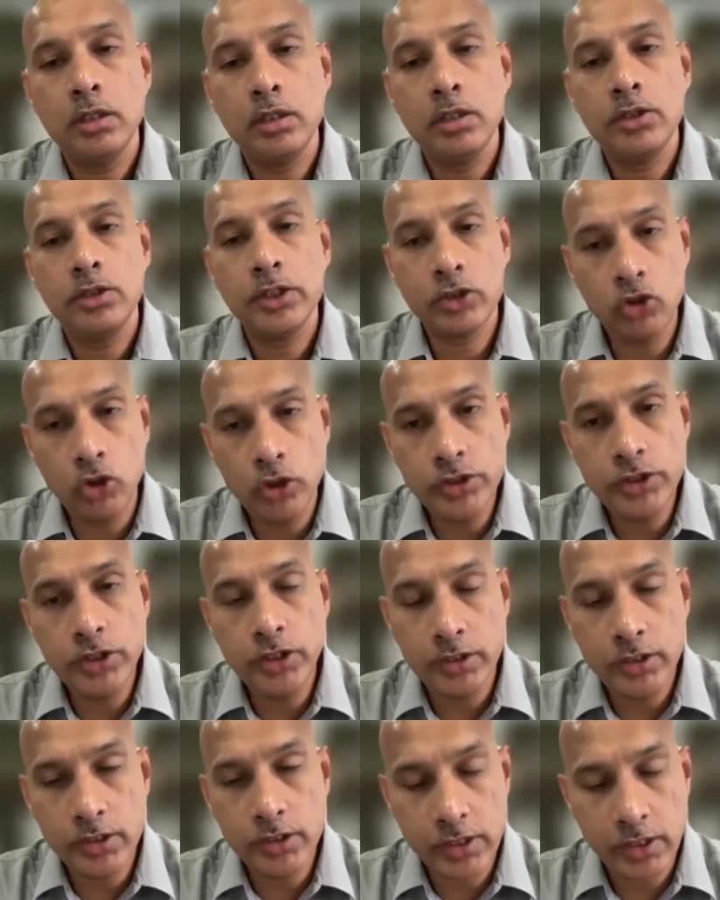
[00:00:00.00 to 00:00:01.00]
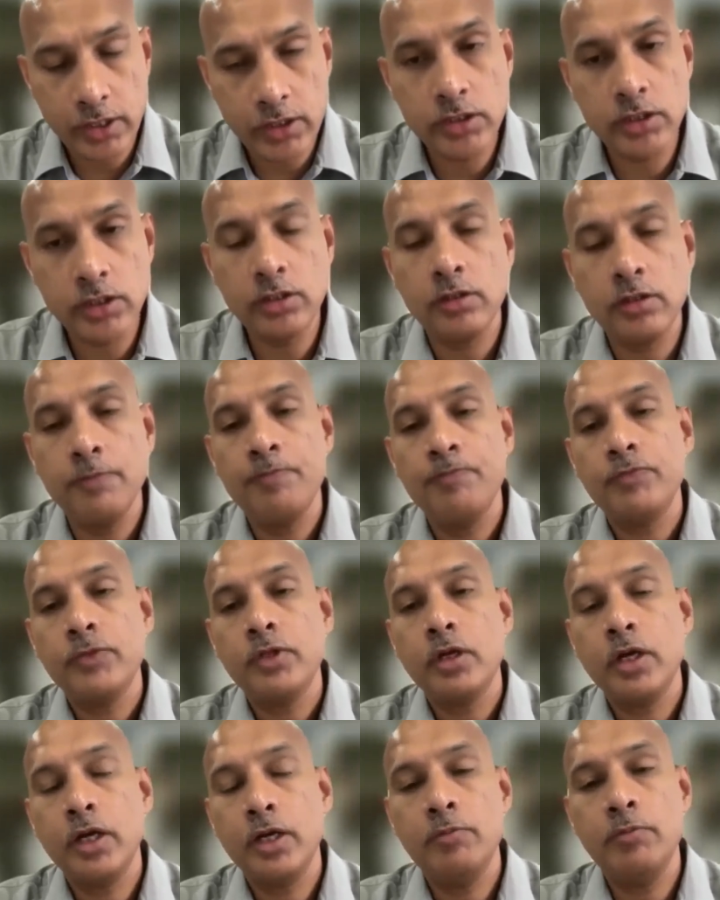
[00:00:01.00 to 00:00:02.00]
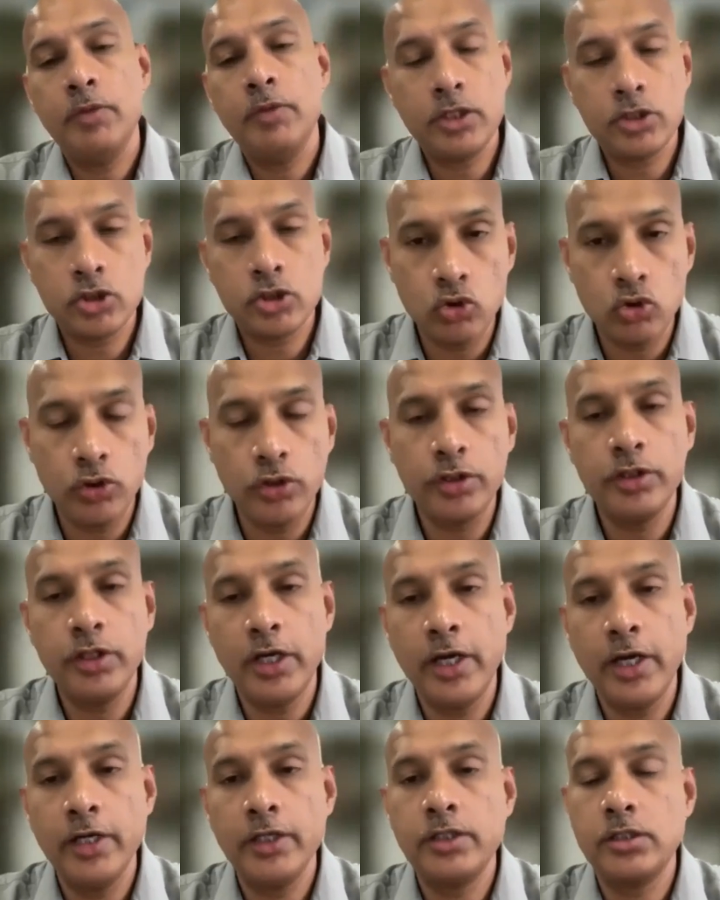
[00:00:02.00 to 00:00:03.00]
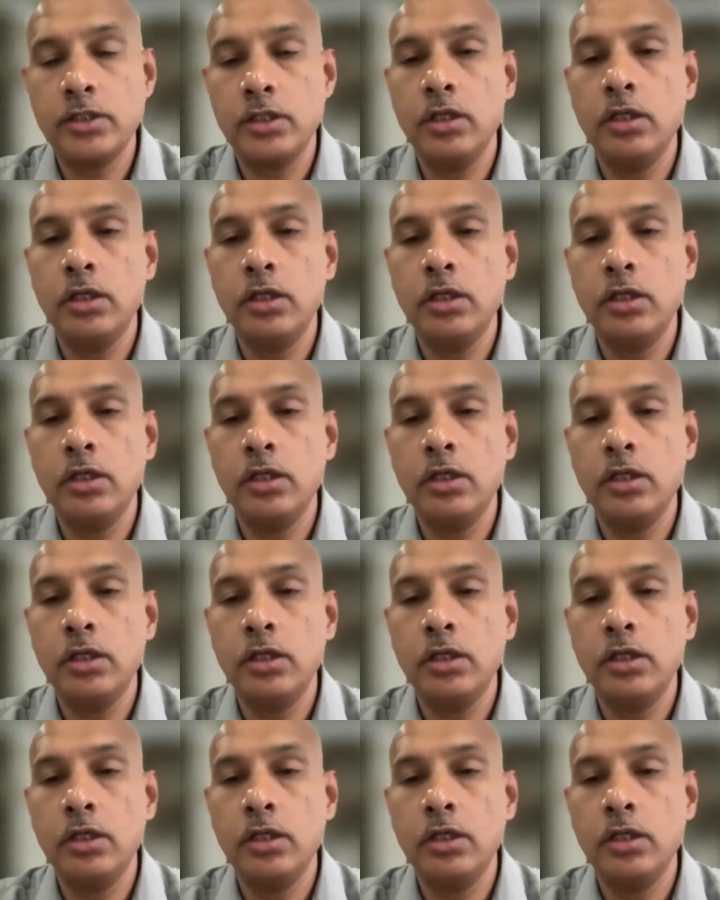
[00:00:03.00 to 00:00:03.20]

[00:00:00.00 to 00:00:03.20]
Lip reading: technology at the center and make sure that